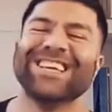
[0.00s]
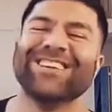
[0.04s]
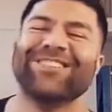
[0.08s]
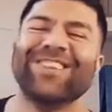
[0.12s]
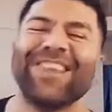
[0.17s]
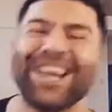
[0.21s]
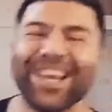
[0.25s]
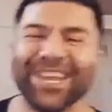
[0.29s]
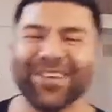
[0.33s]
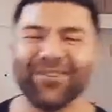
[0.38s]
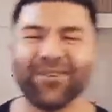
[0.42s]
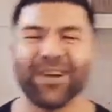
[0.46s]

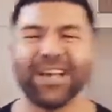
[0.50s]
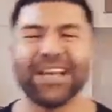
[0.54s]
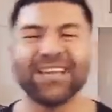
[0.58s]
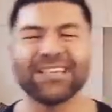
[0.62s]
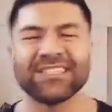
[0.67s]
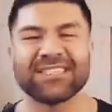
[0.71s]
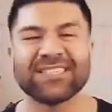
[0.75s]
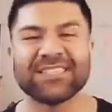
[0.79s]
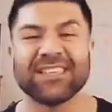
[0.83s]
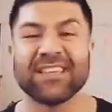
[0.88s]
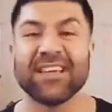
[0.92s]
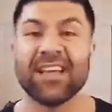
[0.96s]
But
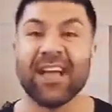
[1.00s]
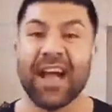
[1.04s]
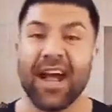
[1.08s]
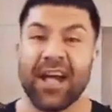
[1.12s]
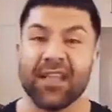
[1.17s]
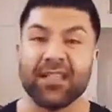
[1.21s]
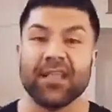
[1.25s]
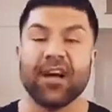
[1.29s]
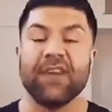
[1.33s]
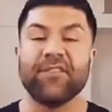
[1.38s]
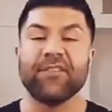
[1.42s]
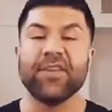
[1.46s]
anyways,
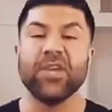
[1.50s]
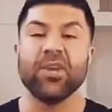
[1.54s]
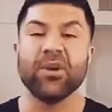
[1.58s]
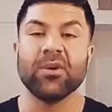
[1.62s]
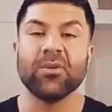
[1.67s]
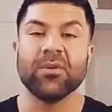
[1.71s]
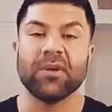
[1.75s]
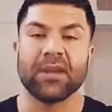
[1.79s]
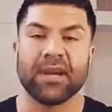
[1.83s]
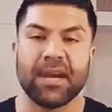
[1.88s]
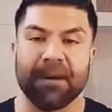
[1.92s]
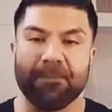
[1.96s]
I love
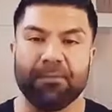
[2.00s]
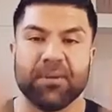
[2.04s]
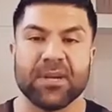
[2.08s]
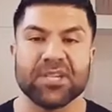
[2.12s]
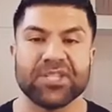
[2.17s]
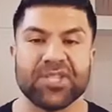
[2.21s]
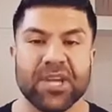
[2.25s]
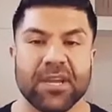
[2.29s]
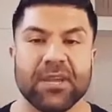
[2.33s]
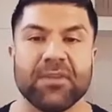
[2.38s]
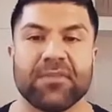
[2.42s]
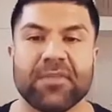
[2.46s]
you and I
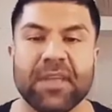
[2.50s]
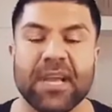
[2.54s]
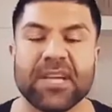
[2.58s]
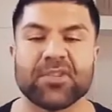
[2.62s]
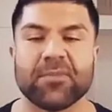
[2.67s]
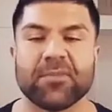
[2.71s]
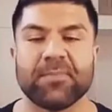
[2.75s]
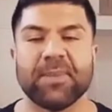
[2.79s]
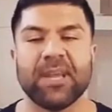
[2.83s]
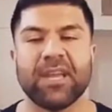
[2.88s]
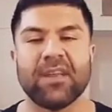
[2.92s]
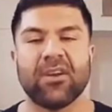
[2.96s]
appreciate you. Thanks
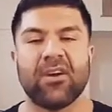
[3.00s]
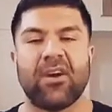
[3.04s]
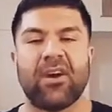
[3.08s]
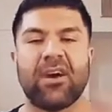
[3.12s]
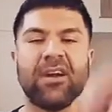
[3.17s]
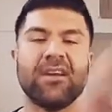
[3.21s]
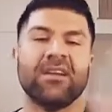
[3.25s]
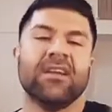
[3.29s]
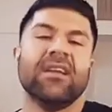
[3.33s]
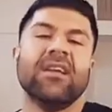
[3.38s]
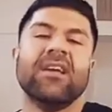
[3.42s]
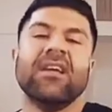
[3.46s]
for being
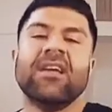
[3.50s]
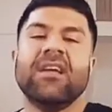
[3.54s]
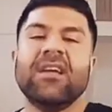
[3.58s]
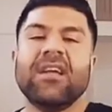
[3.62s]
on.